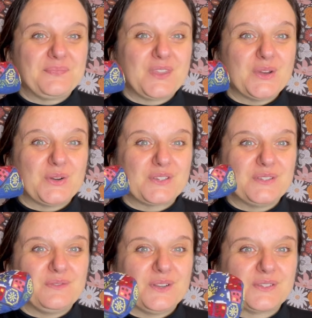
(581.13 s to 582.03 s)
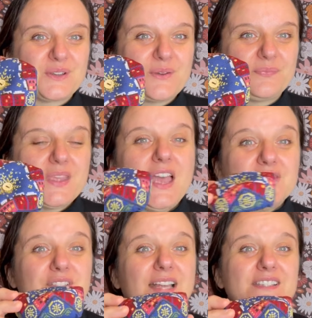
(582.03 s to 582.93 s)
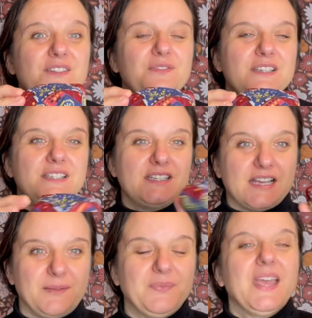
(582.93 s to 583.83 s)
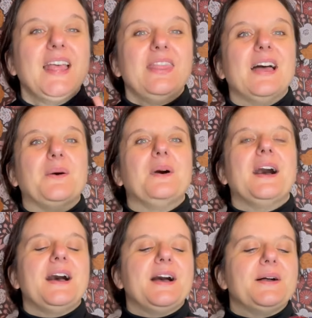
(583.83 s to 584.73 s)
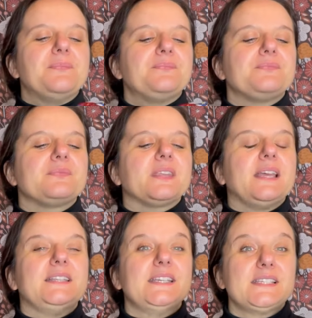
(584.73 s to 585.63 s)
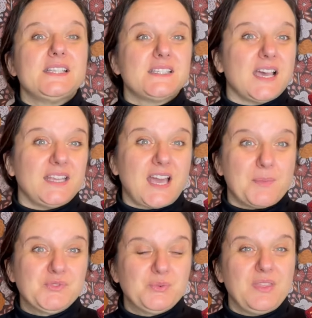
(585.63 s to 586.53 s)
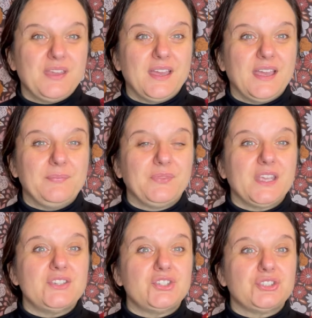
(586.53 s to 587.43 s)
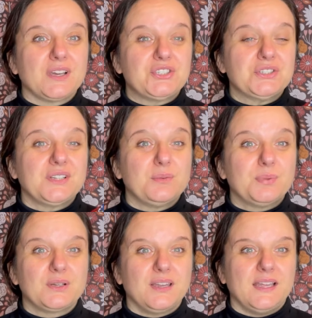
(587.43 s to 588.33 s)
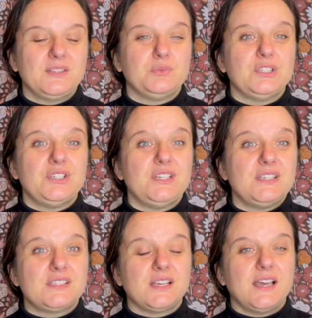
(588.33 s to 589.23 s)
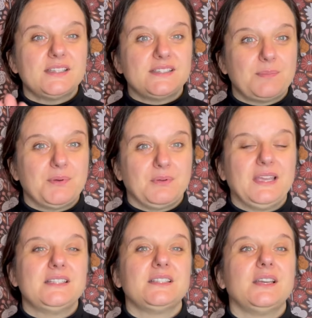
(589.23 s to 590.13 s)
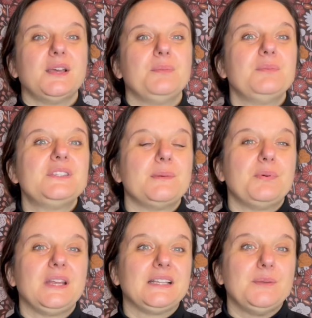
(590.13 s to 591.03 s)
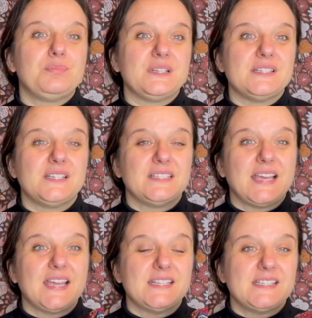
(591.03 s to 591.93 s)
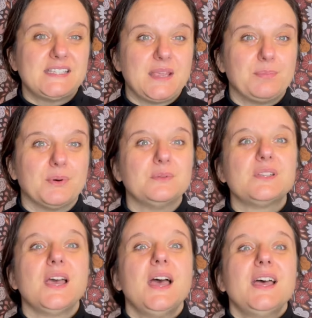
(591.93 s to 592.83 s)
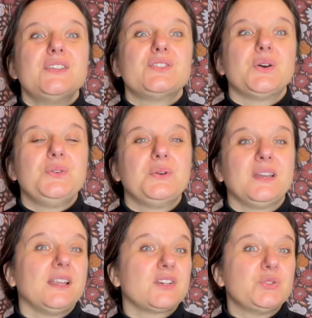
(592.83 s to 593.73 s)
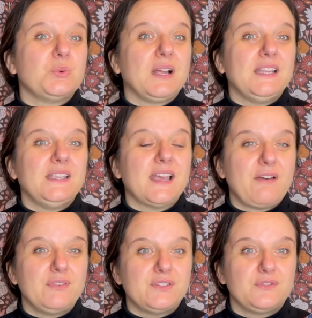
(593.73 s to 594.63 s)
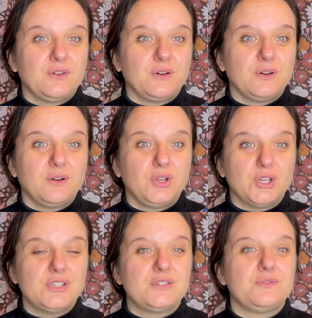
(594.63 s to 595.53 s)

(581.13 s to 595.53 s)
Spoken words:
Roxy Flosco. So that's the first design. Now this design comes with an instructional booklet, which is separately printed and stapled, so you can actually have it for good.